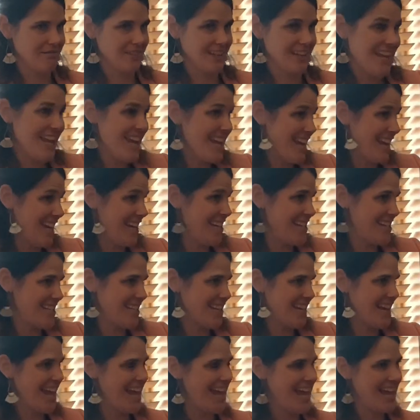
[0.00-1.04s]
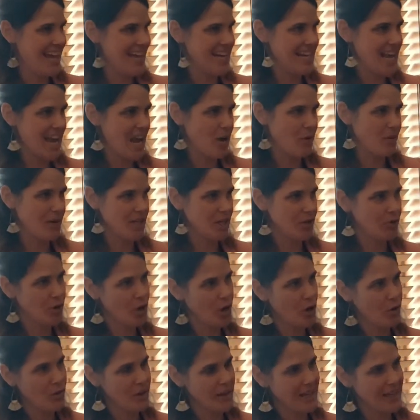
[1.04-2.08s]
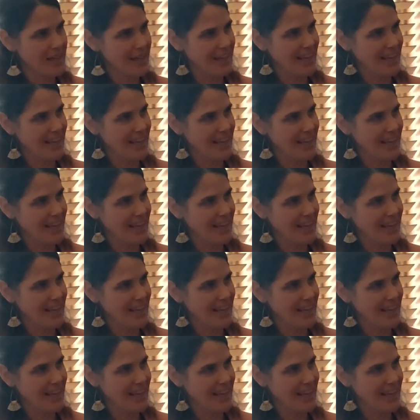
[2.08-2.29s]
eat and how we grow it.